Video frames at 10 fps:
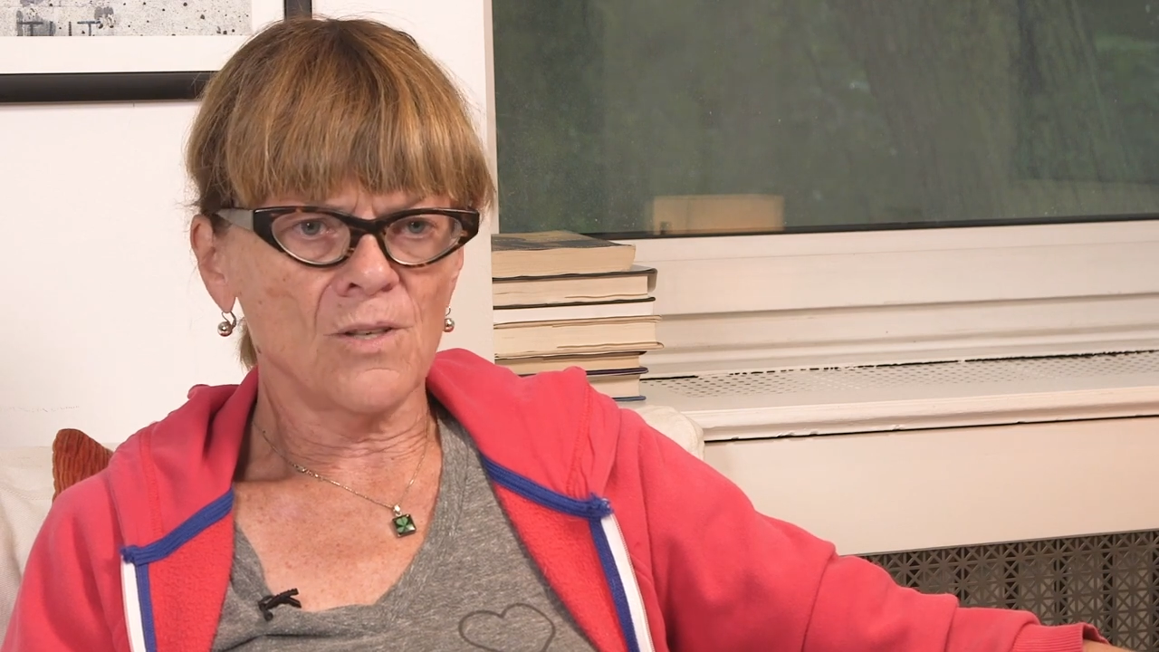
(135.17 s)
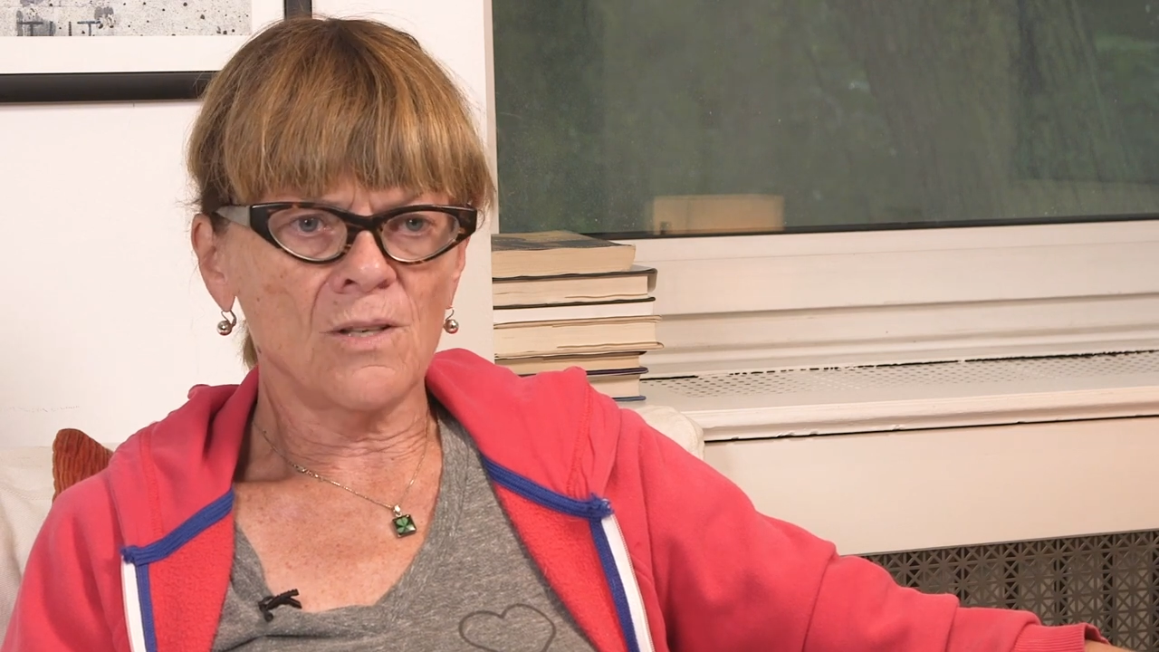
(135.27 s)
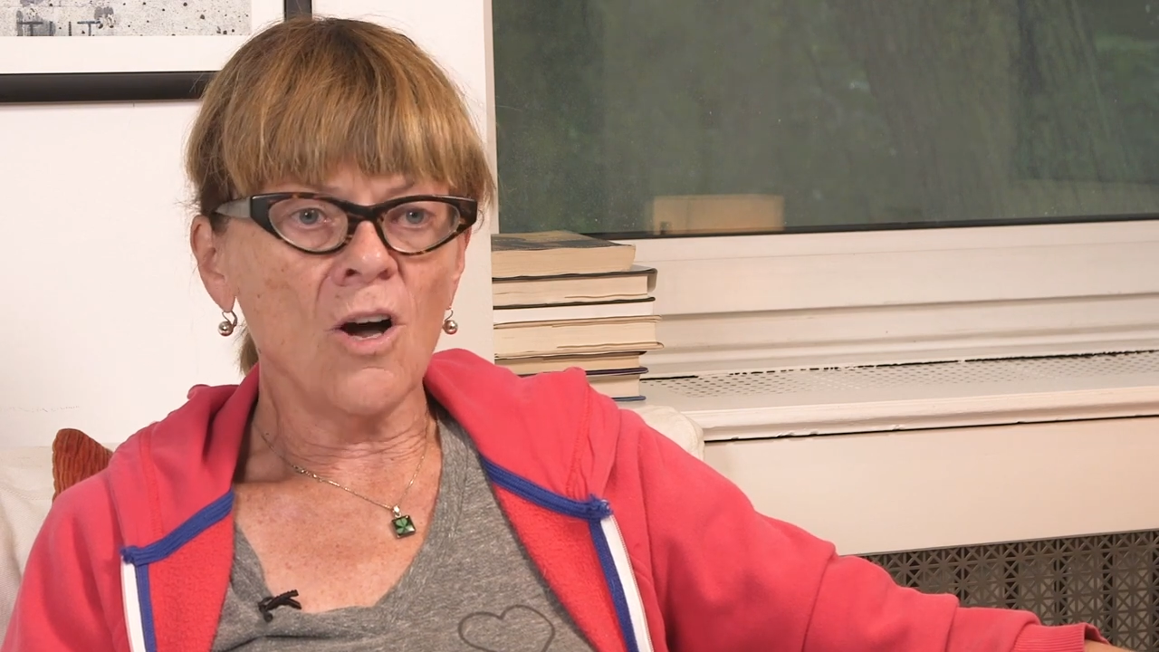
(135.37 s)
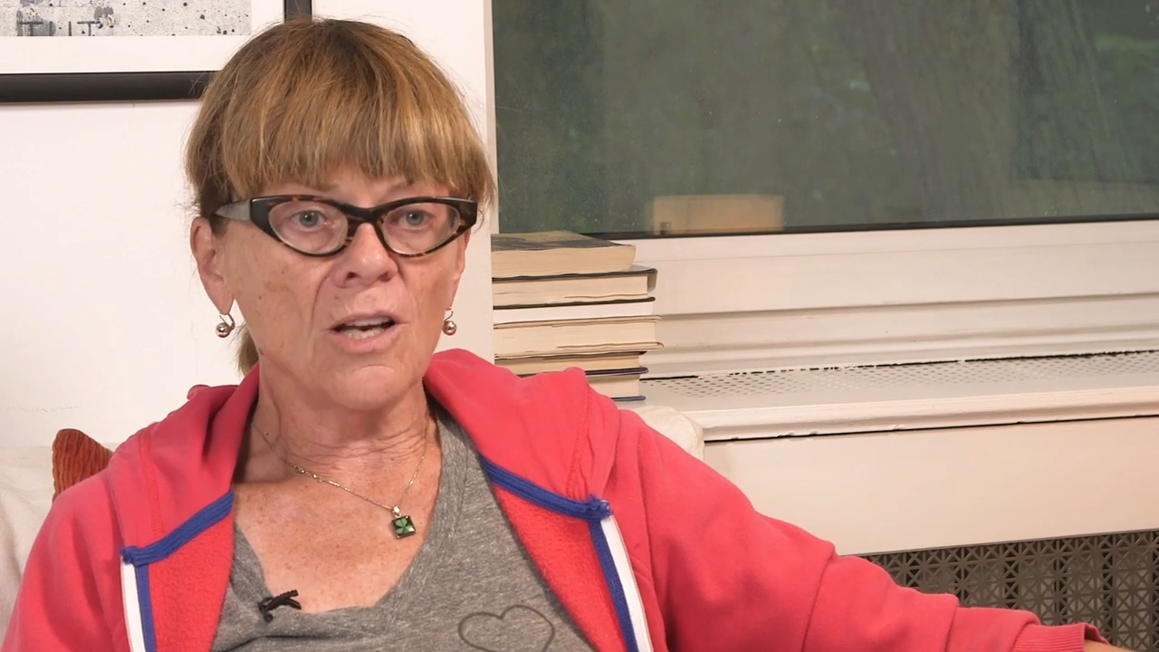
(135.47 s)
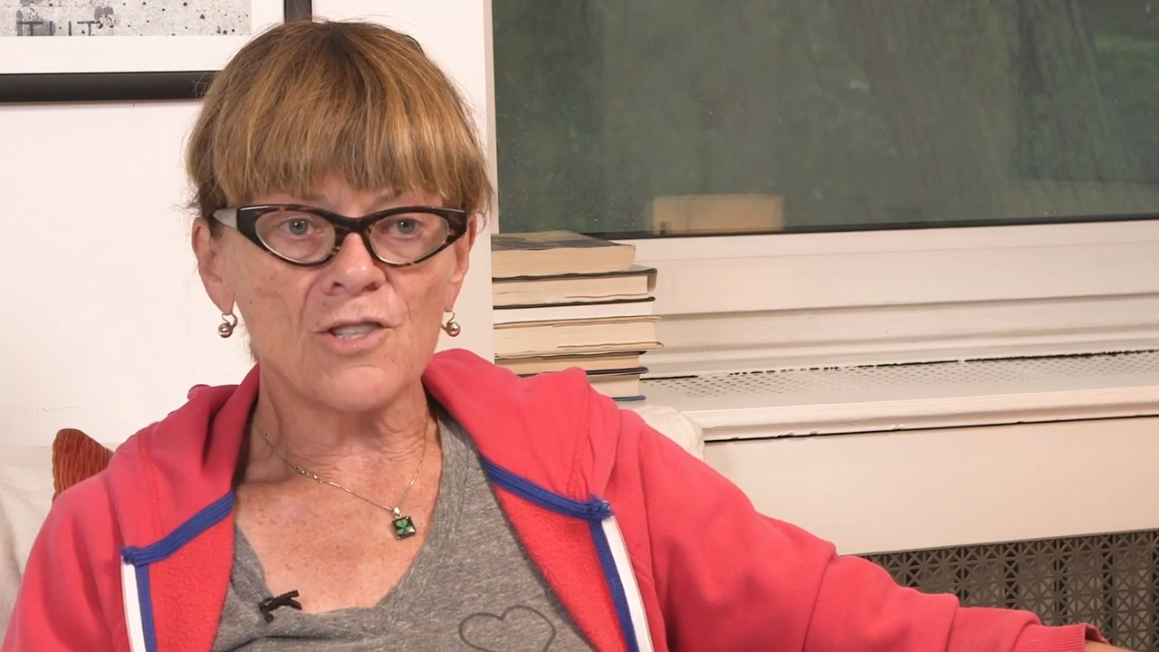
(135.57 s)

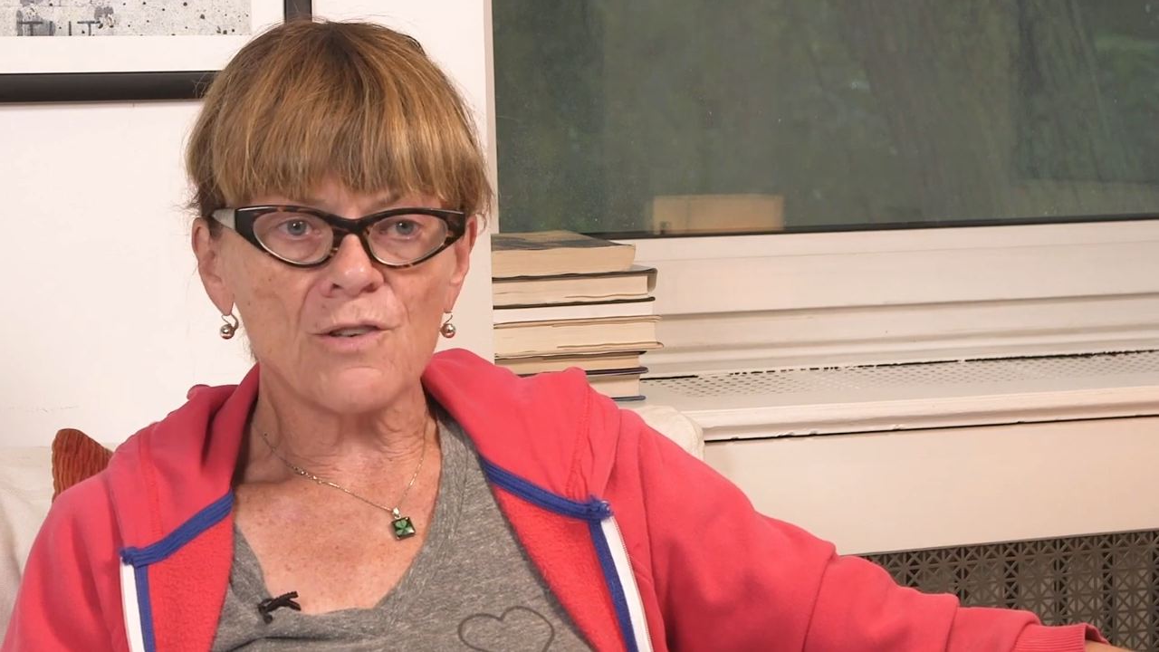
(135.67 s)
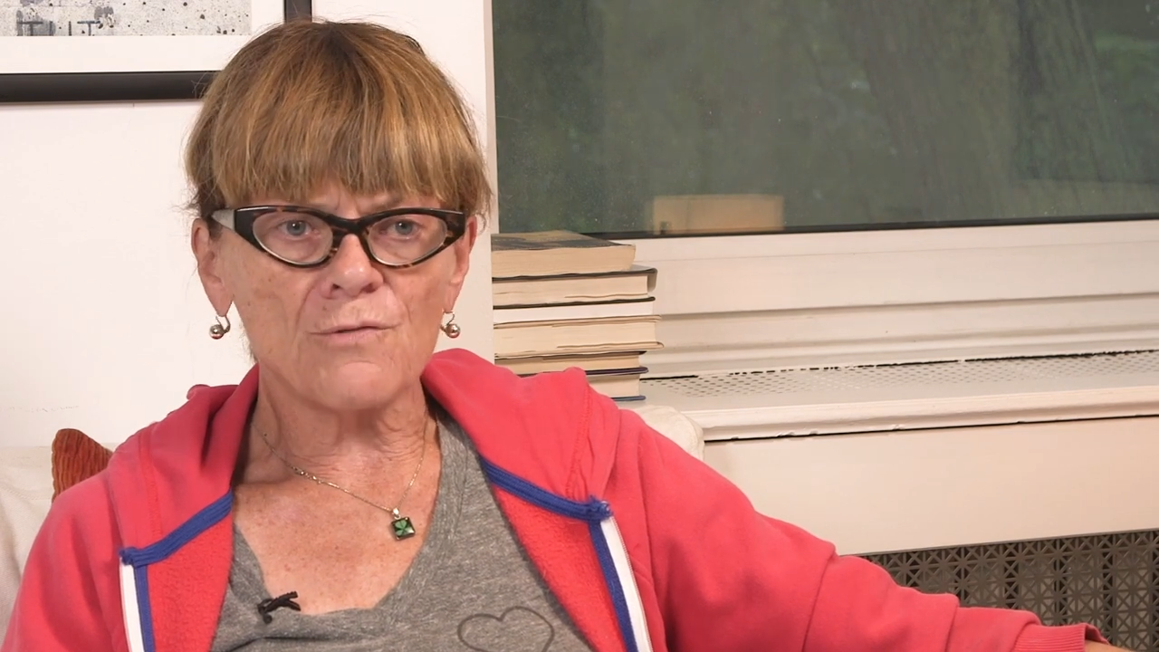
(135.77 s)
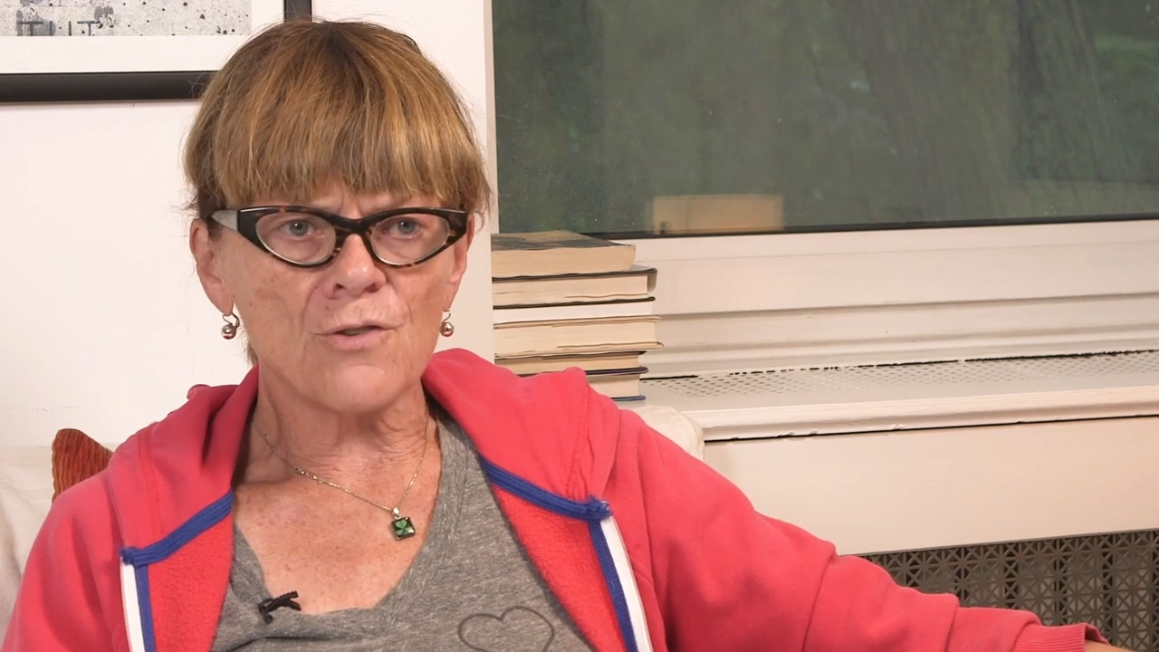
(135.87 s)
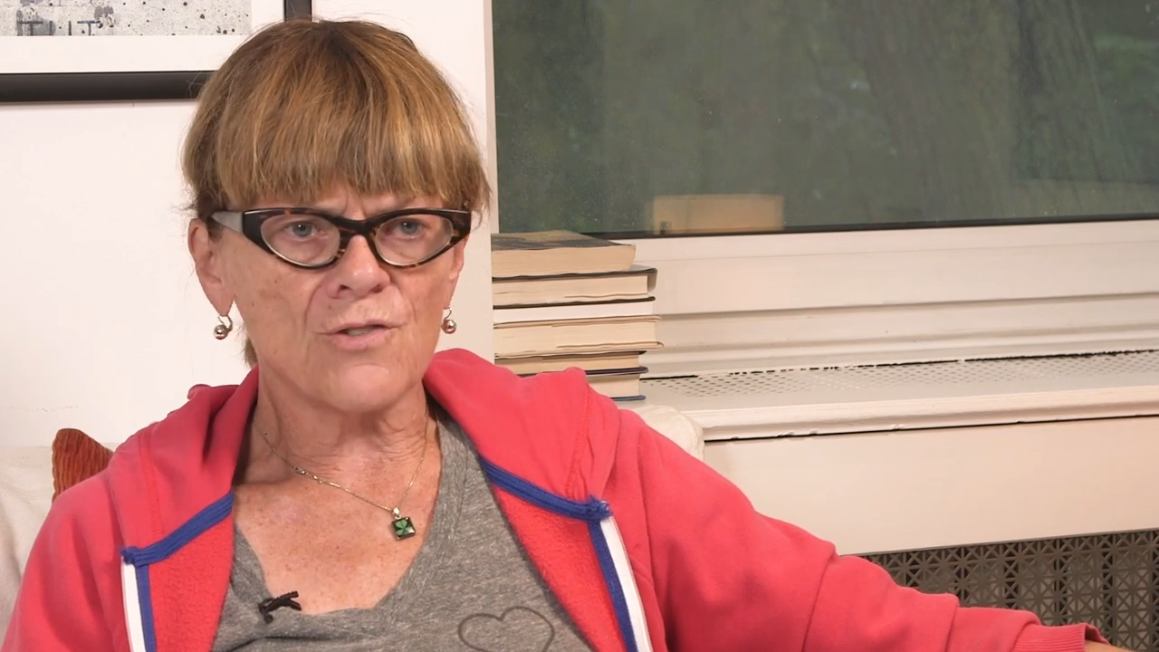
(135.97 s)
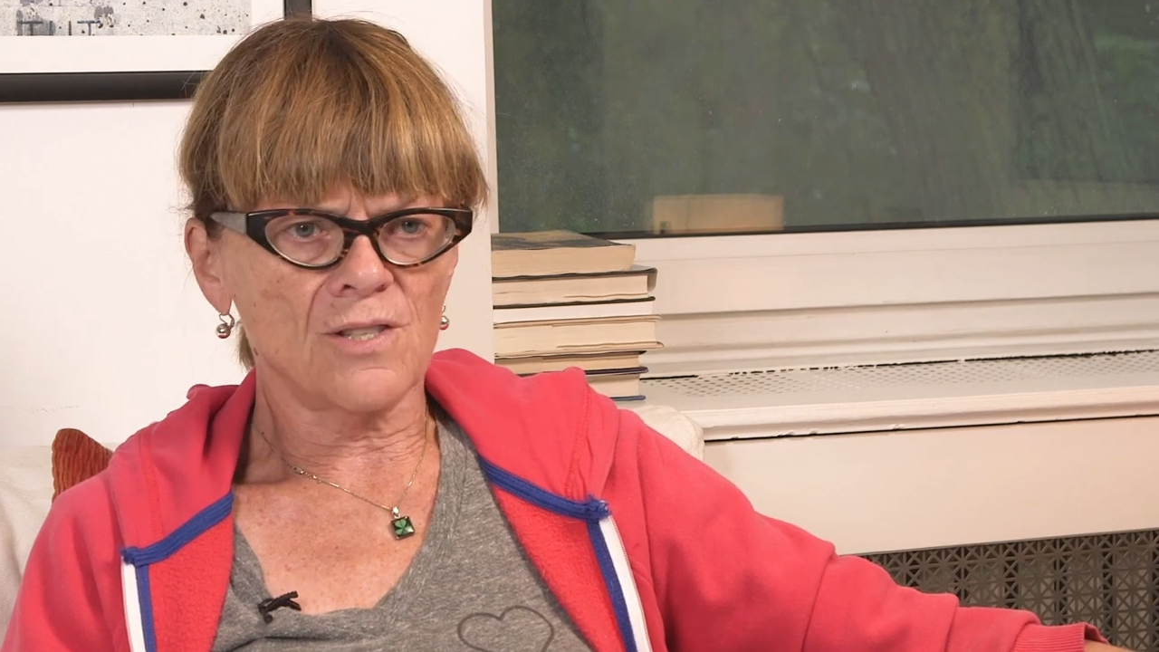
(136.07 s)
College of
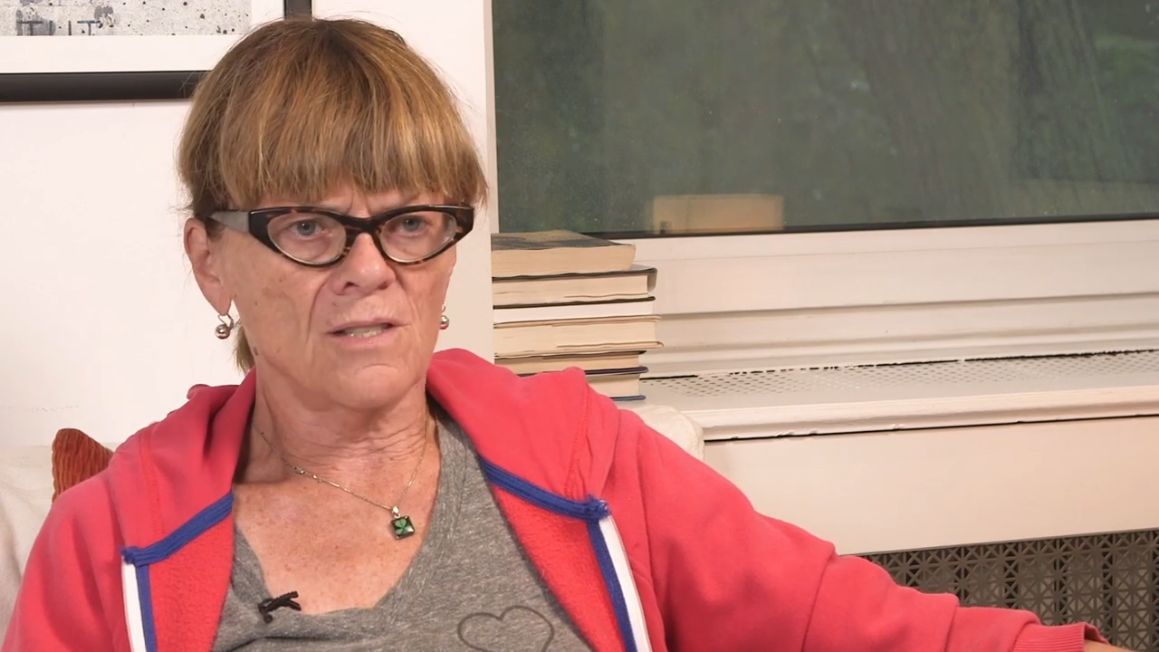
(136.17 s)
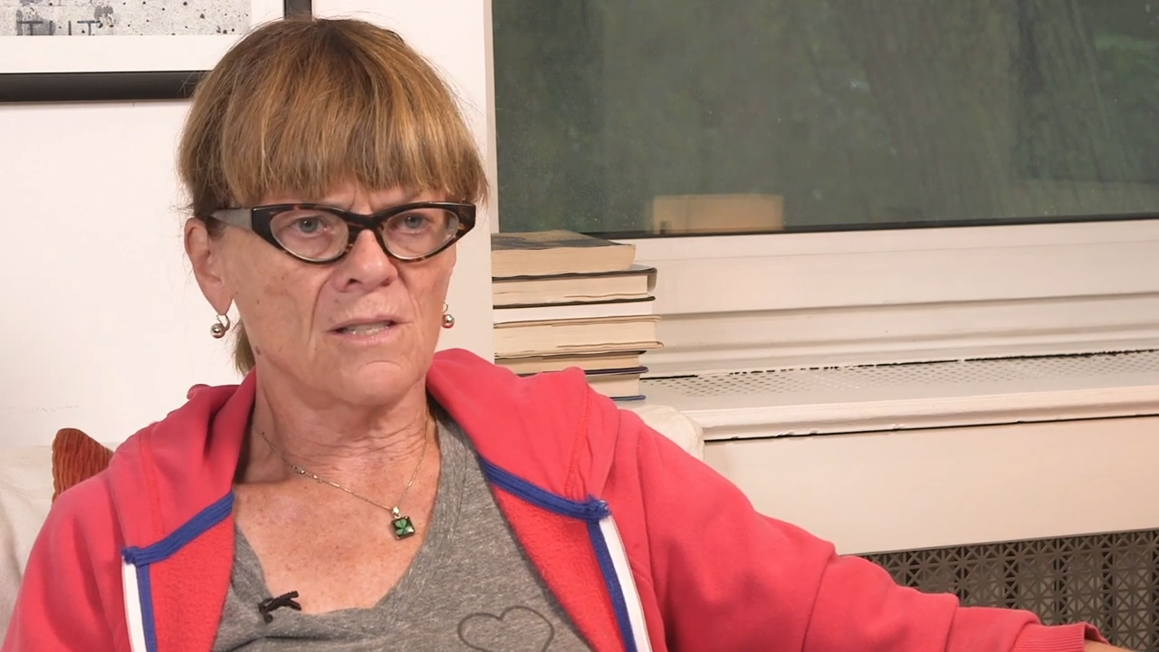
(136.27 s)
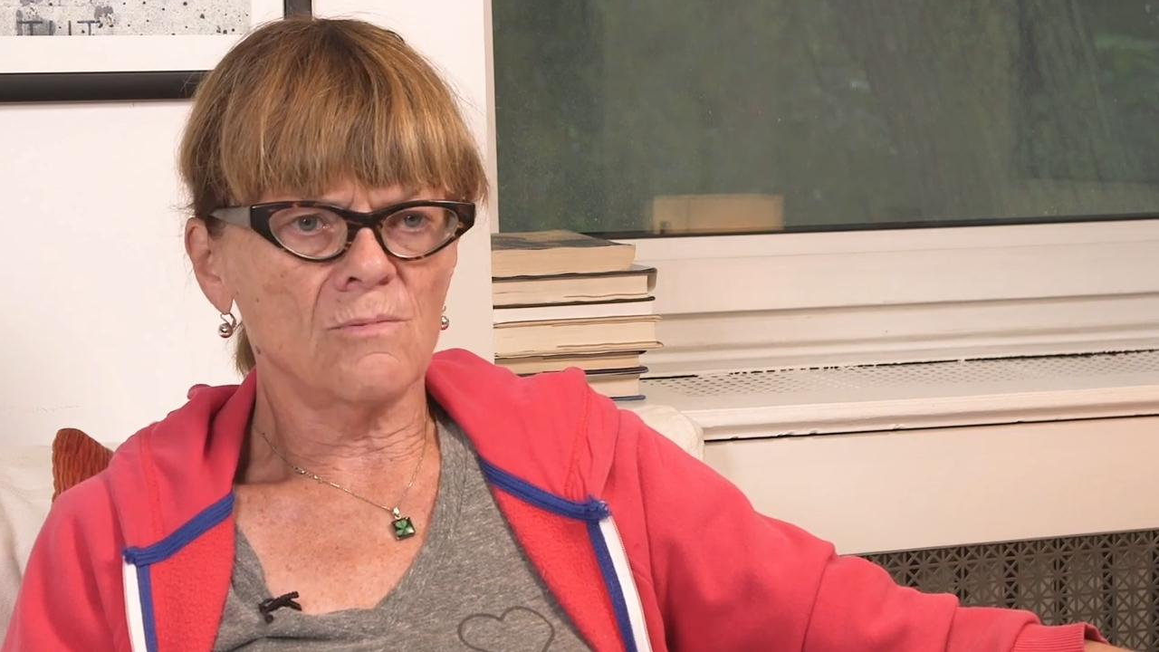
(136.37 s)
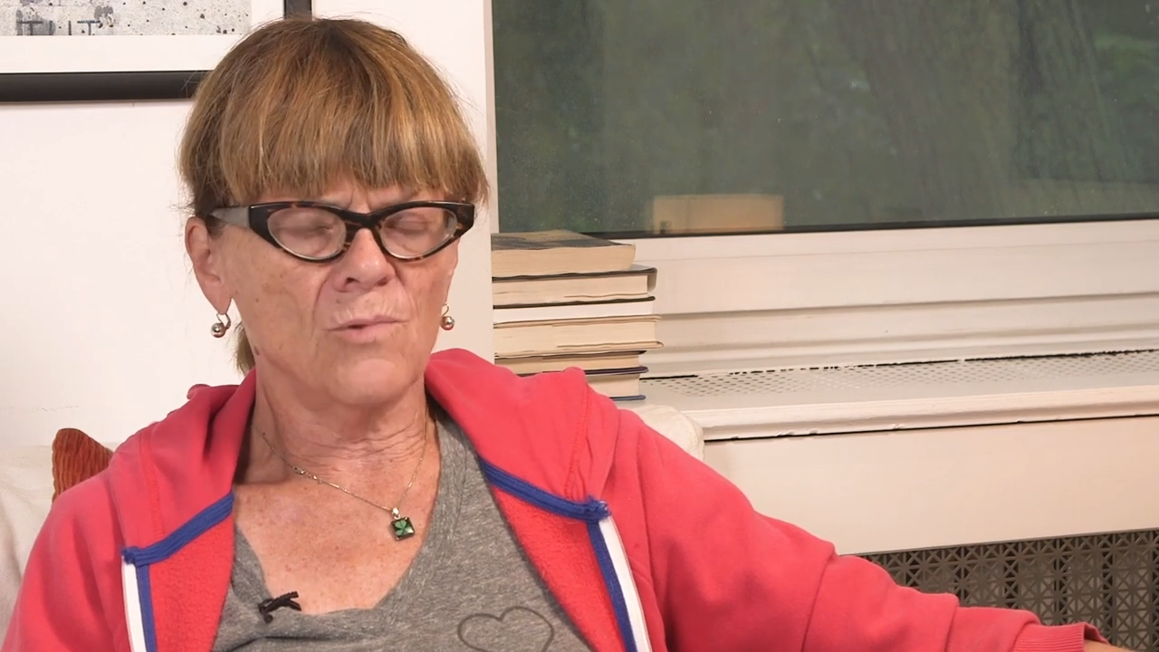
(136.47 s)
Nurses,